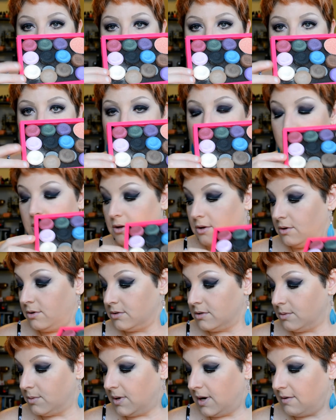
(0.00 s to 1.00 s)
Shadows
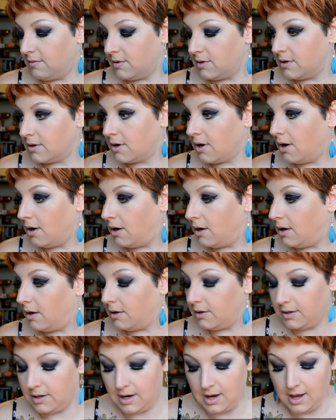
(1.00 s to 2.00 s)
or whatever they're
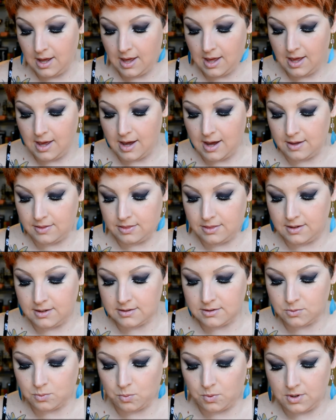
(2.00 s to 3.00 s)
called. And
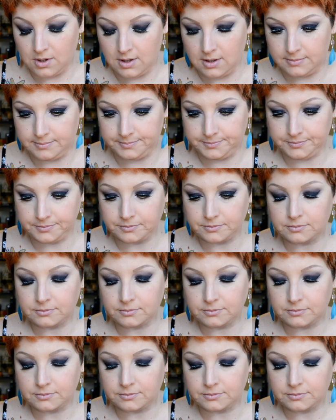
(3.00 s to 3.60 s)
this one